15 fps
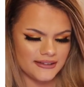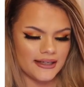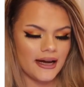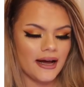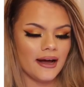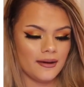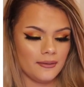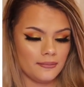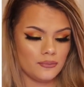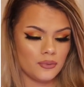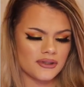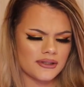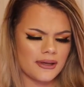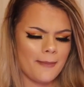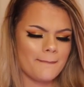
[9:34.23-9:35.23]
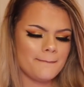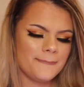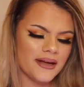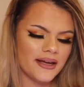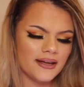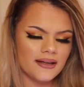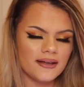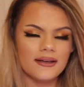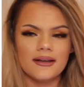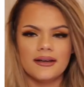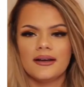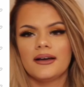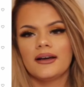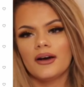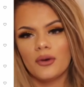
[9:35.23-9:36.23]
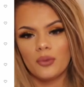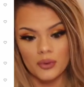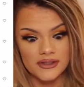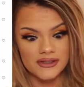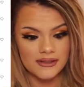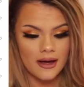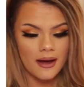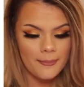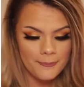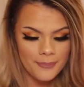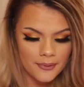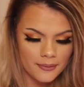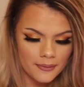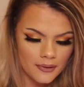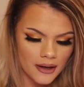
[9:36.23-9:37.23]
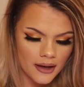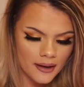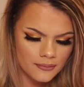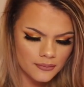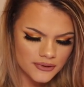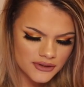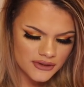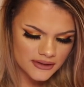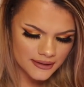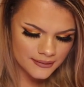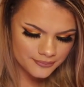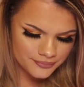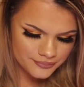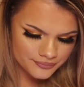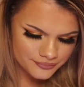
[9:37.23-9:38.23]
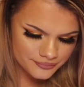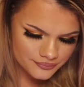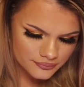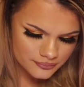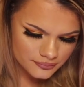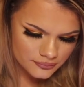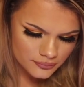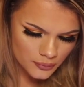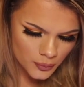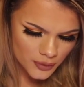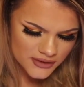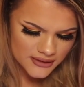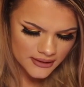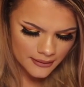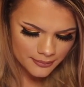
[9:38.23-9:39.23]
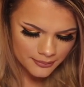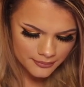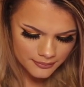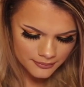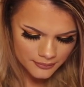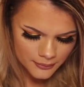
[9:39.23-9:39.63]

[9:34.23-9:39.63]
Yeah. What's up, bit? What's up? What's his name? What's up?